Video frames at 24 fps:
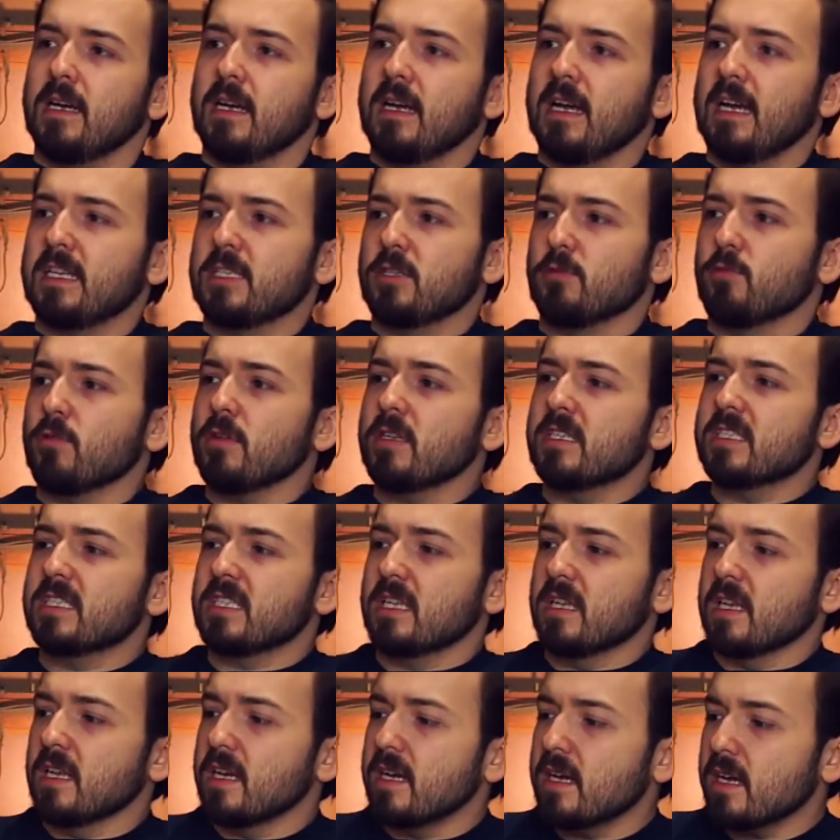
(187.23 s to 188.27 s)
it's a really
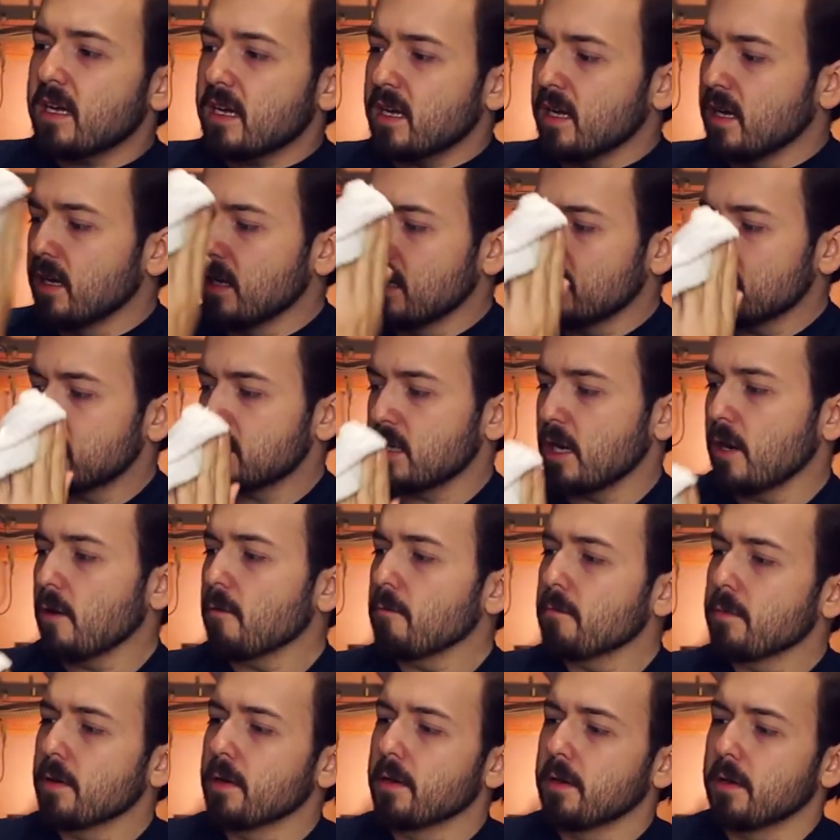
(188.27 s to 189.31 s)
slick
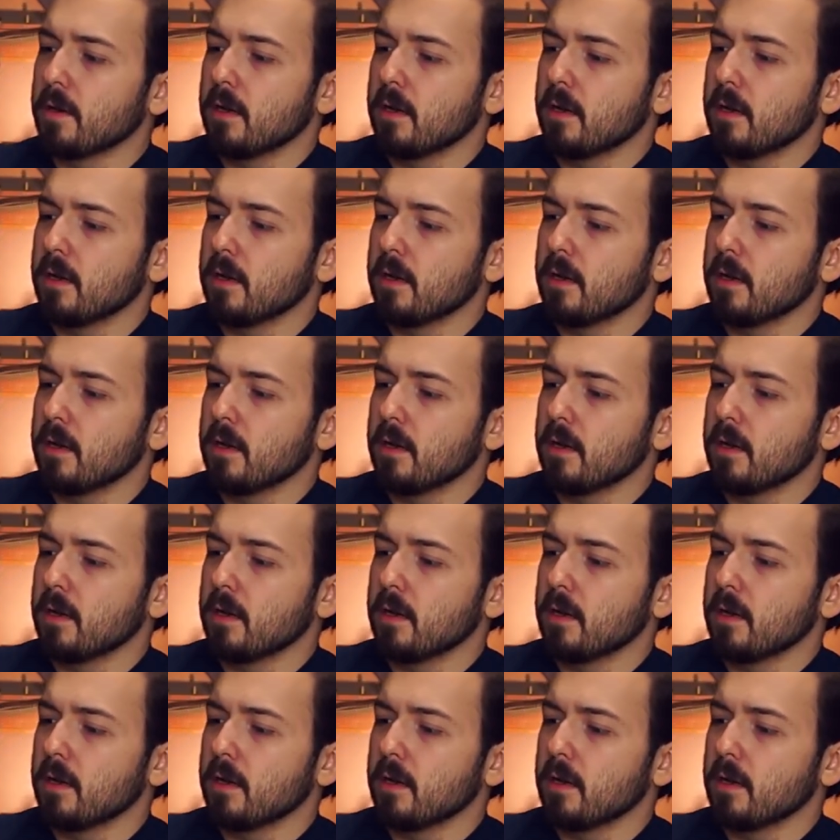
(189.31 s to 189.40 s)
soap